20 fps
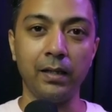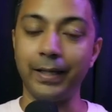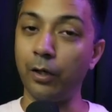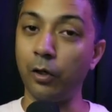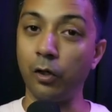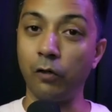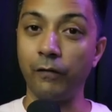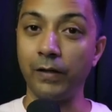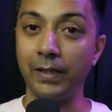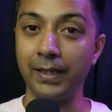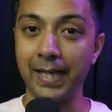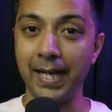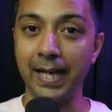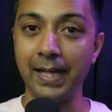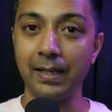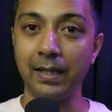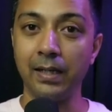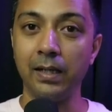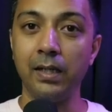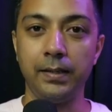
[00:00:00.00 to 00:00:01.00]
And along with
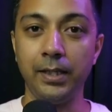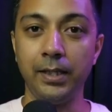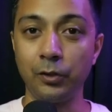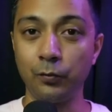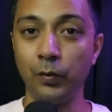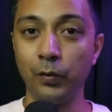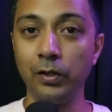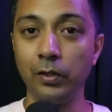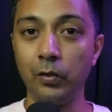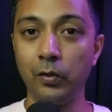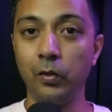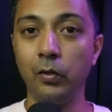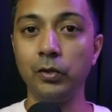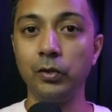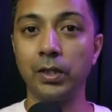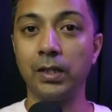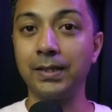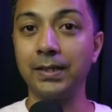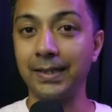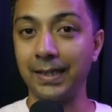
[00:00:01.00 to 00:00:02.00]
that, this one
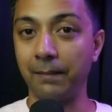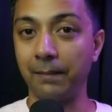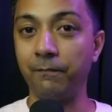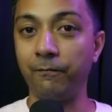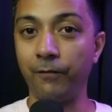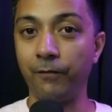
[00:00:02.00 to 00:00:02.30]
goes a step